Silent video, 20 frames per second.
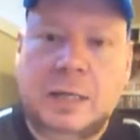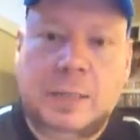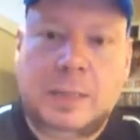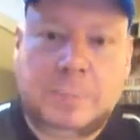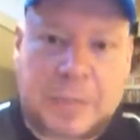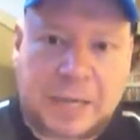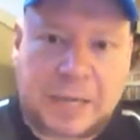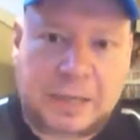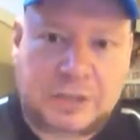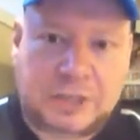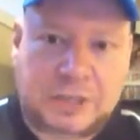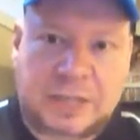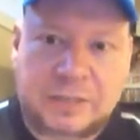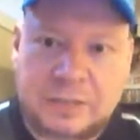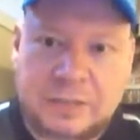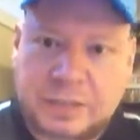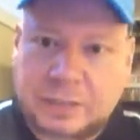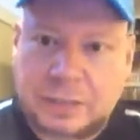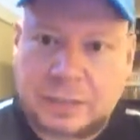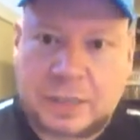Petta
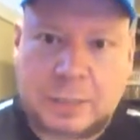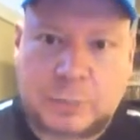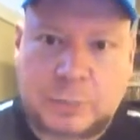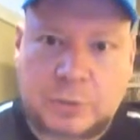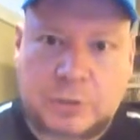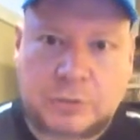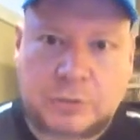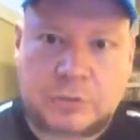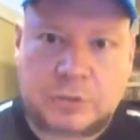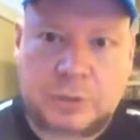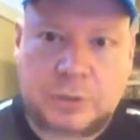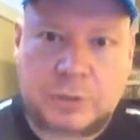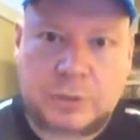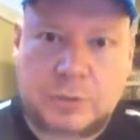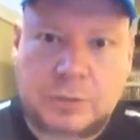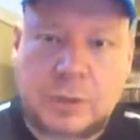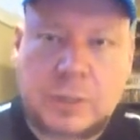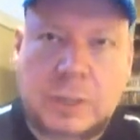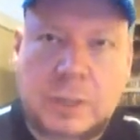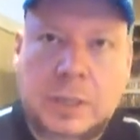Jensen a couple years
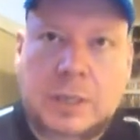ago.